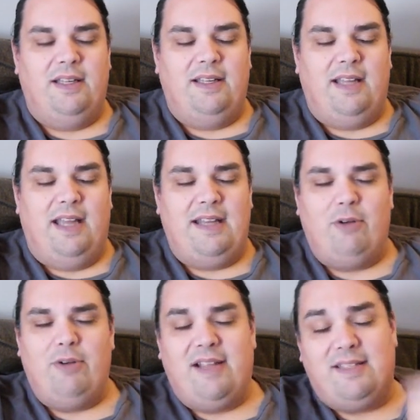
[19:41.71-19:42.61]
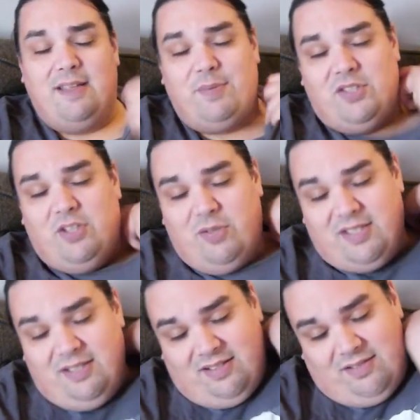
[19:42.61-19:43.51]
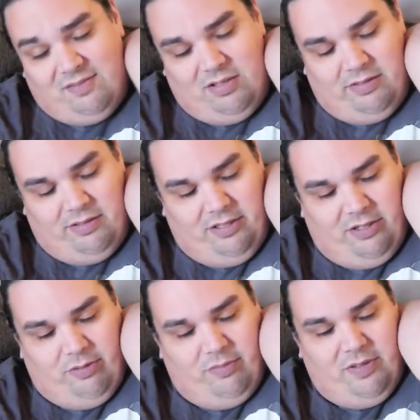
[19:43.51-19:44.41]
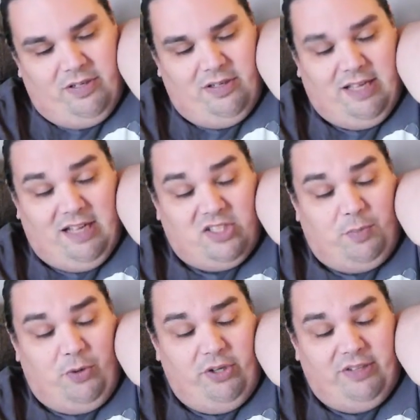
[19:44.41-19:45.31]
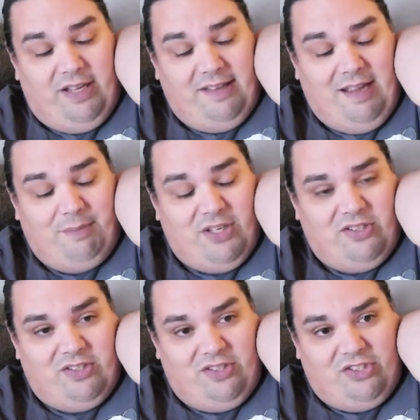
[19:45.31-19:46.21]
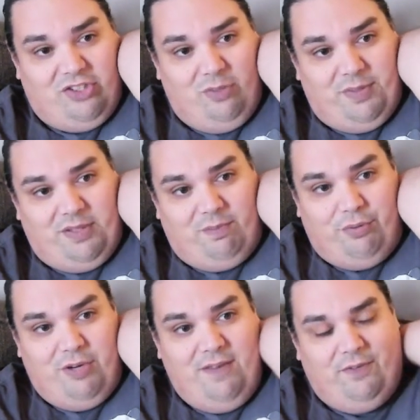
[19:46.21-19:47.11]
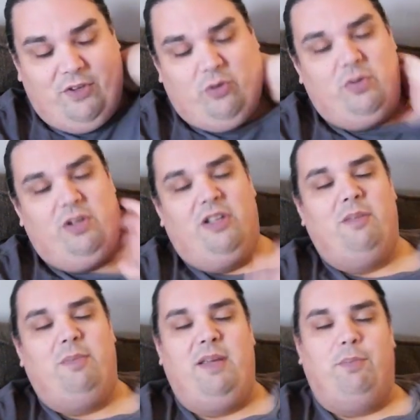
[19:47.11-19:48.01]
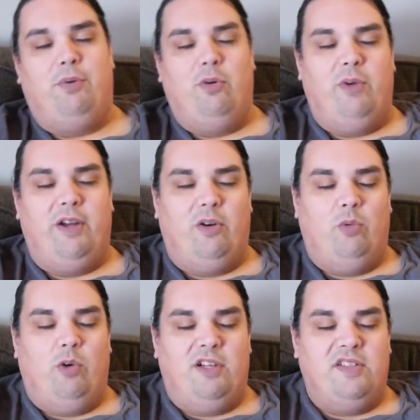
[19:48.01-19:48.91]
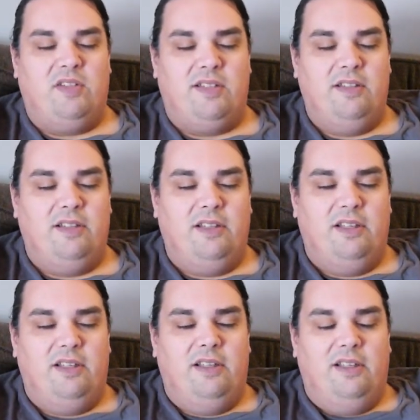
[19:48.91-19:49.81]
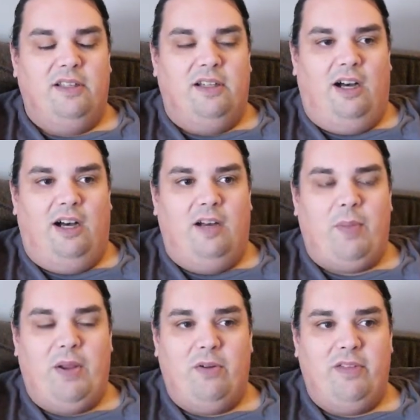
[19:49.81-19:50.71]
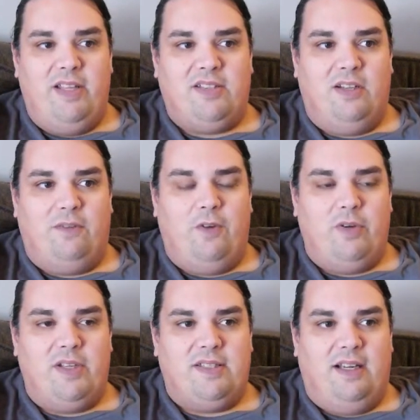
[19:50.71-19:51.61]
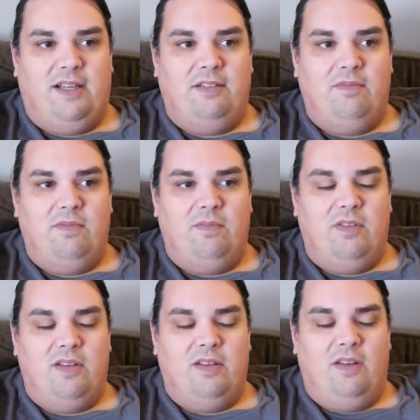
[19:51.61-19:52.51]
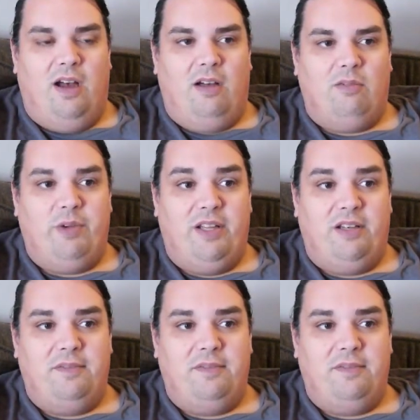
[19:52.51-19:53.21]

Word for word: And now next episode, since, you know, got spoiled on that because of the stupid preview being put where it was, uh, apparently is going to focus on the, uh, Rin.